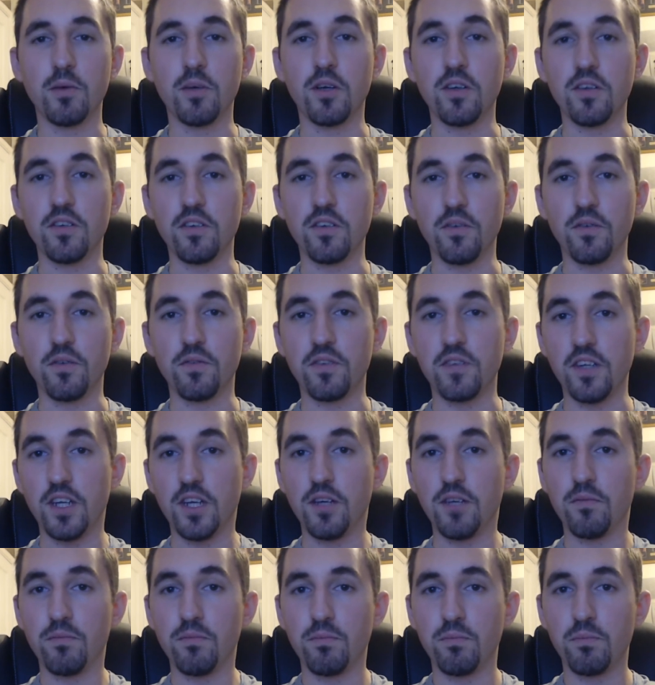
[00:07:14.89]
because
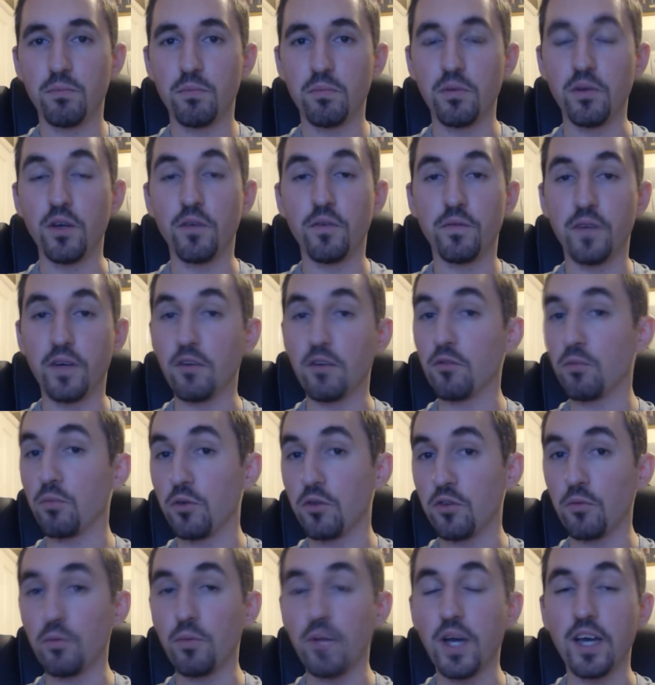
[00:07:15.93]
obviously Blofeld
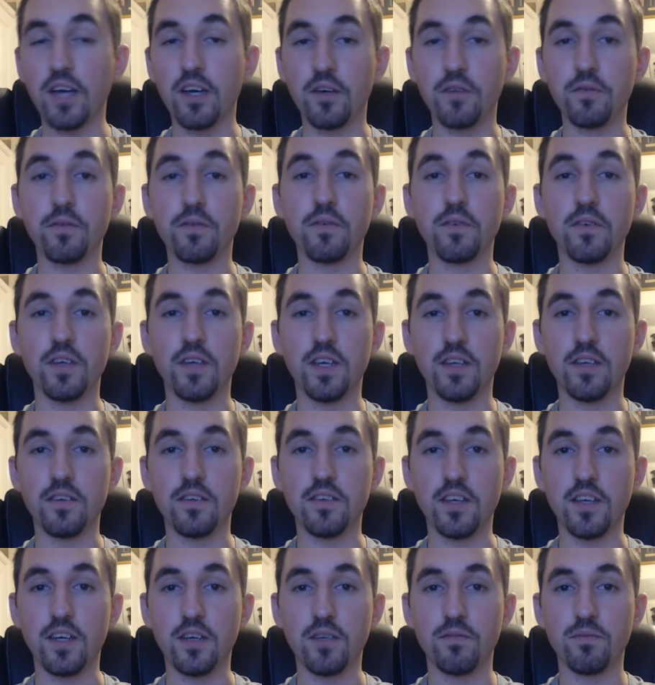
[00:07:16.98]
was aware of
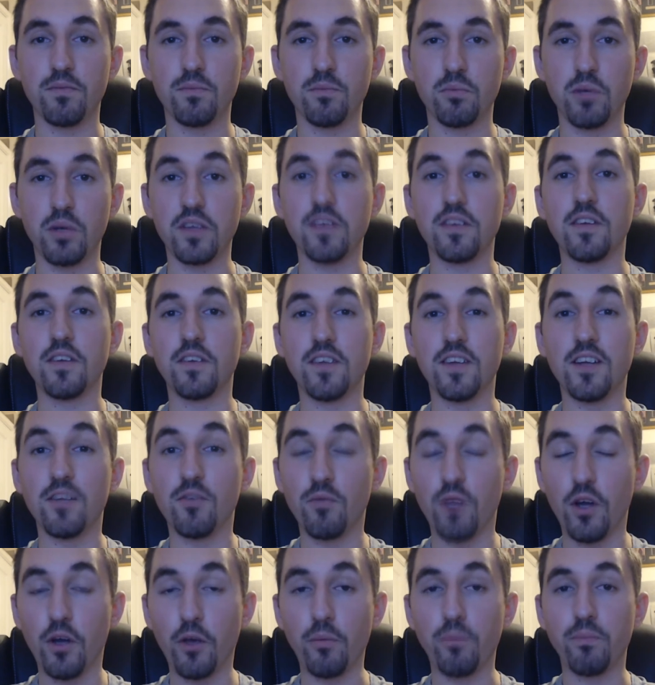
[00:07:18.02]
his presence
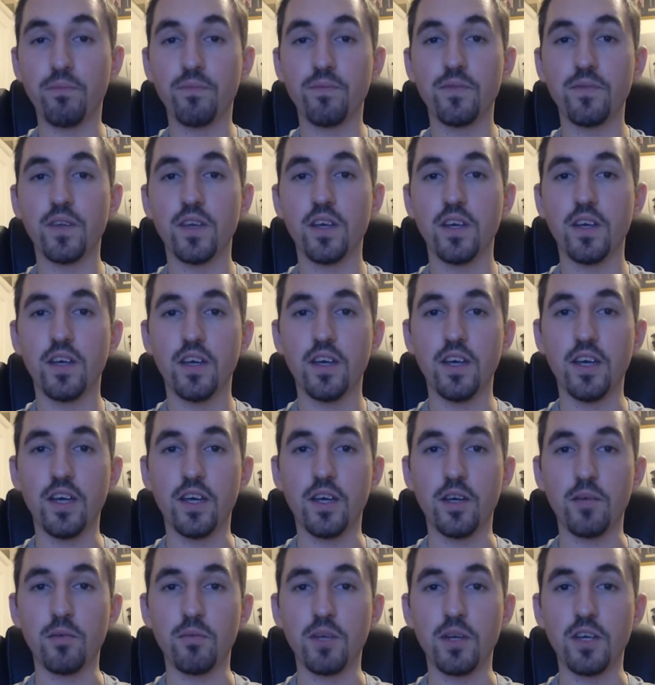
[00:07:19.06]
in Rome
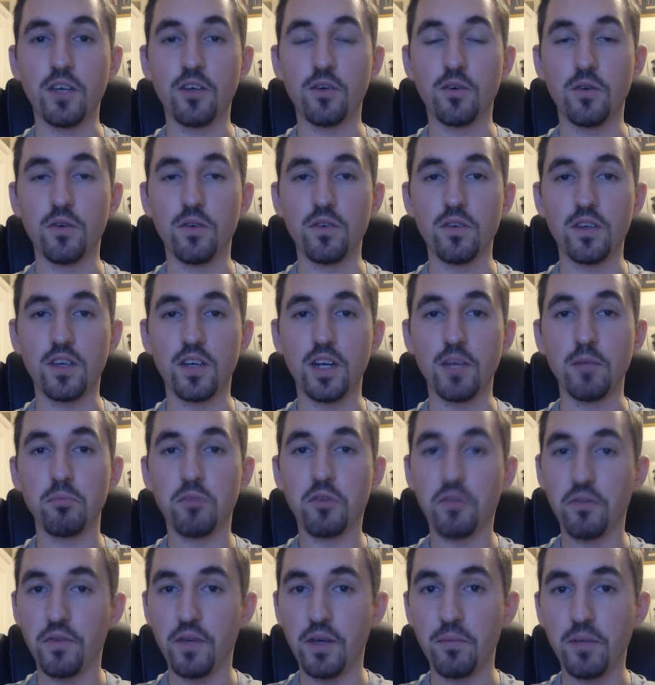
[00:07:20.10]
when he caught a
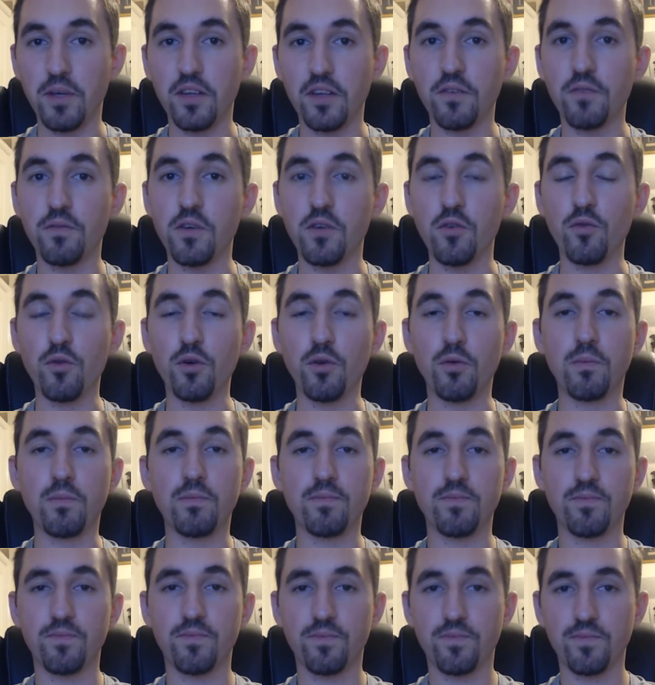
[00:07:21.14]
glimpse of him at the funeral.
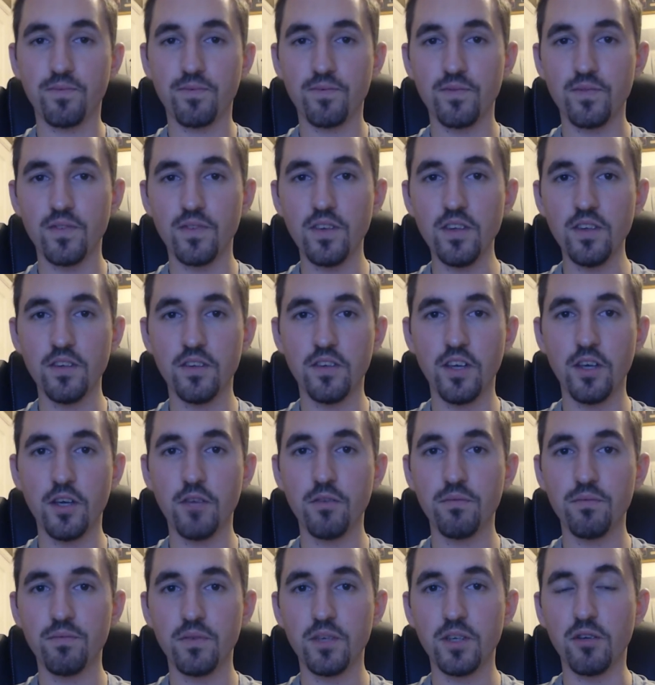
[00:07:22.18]

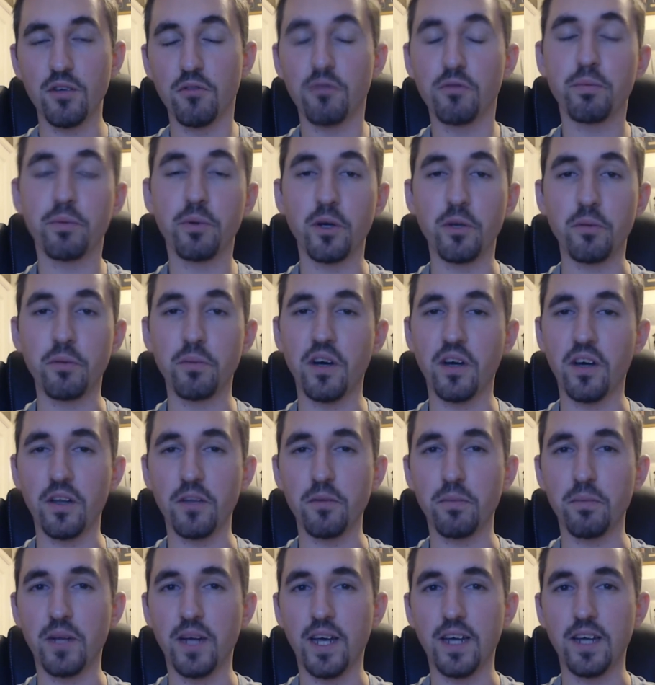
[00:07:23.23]
So it was probably part of
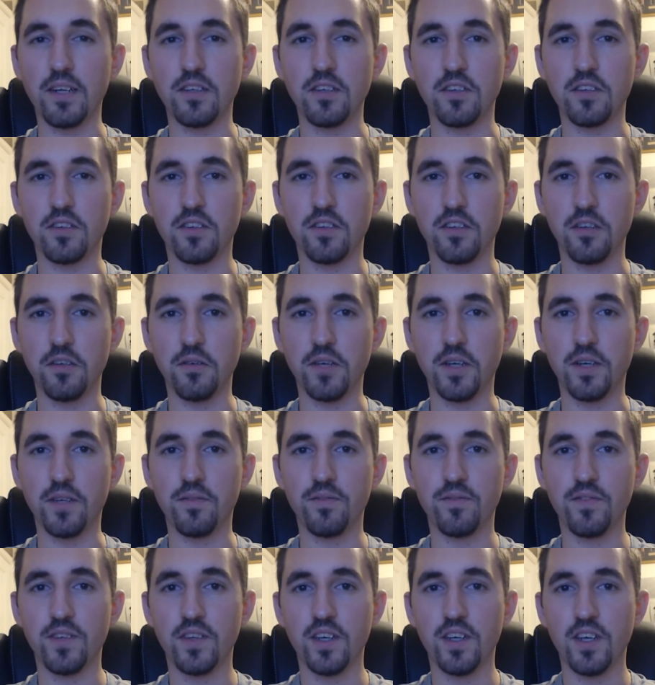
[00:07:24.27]
the plan, just to
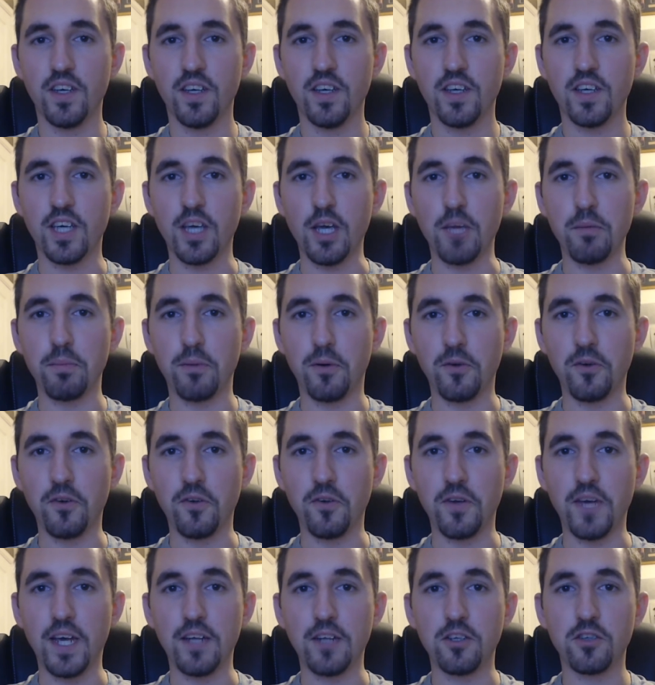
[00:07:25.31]
get Bond
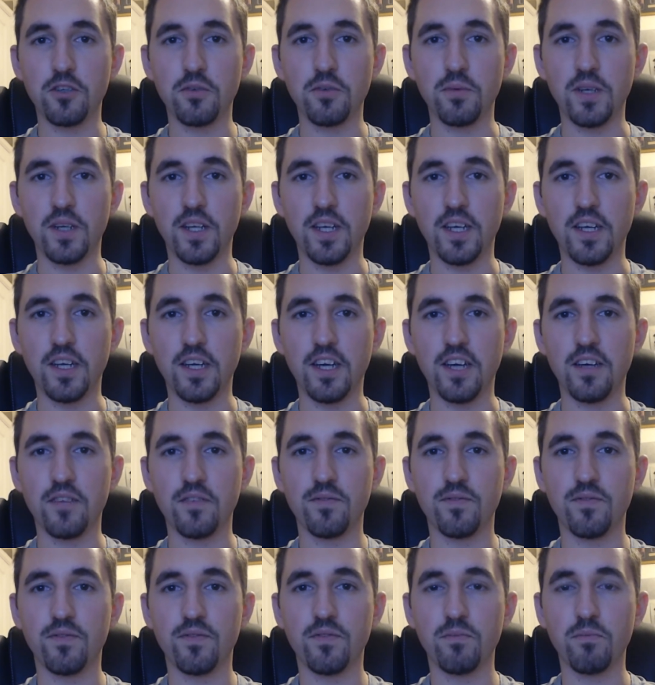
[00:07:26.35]
on edge when he
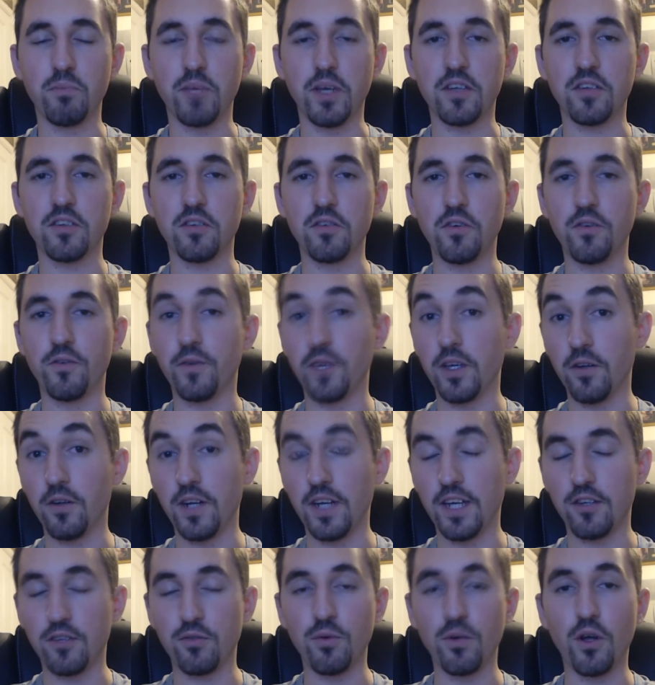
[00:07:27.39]
makes the reveal
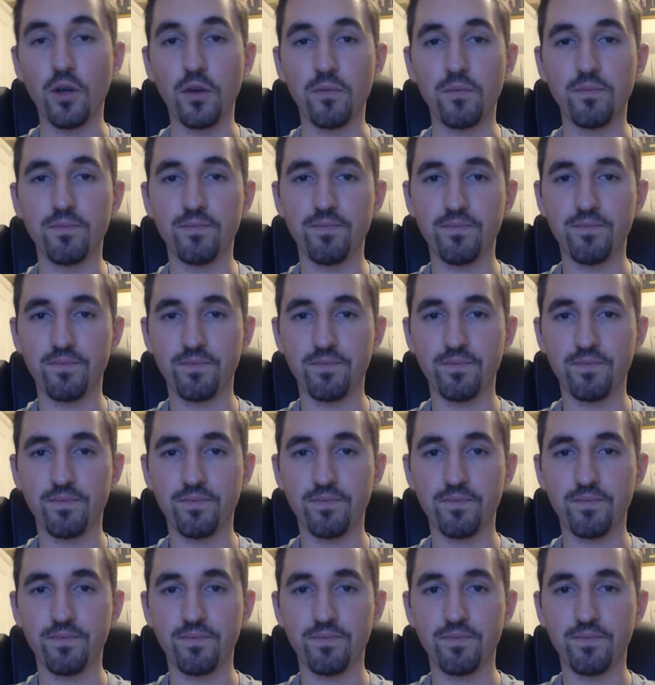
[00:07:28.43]
later on.